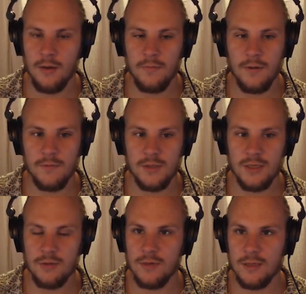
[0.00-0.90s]
with a
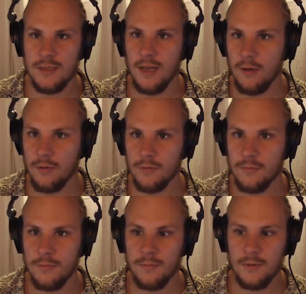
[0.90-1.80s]
signal that's
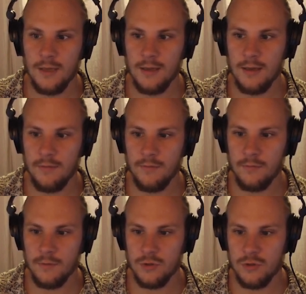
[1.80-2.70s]
louder than if
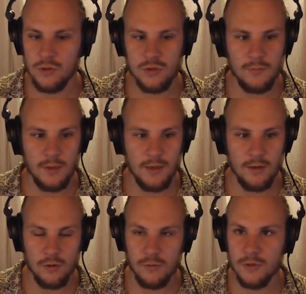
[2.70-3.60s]
you were just to play
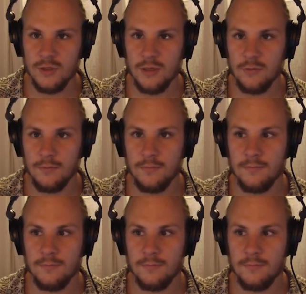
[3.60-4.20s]
a normal signal.